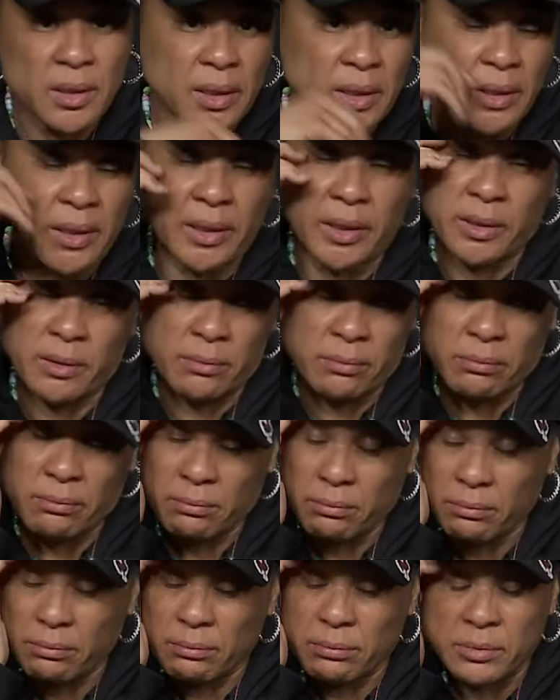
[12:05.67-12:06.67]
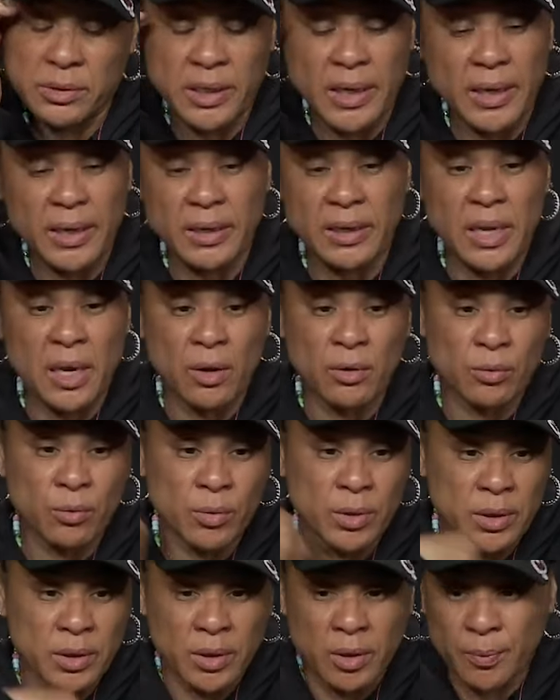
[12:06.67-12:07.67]
and taking out
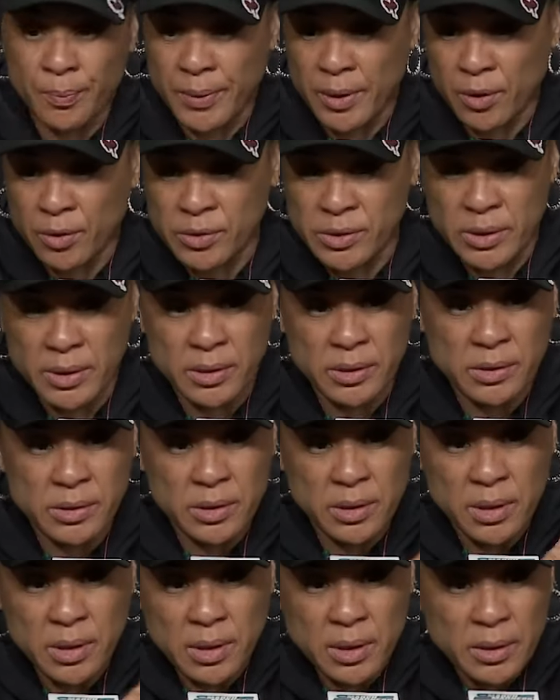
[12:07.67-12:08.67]
one of your piercings,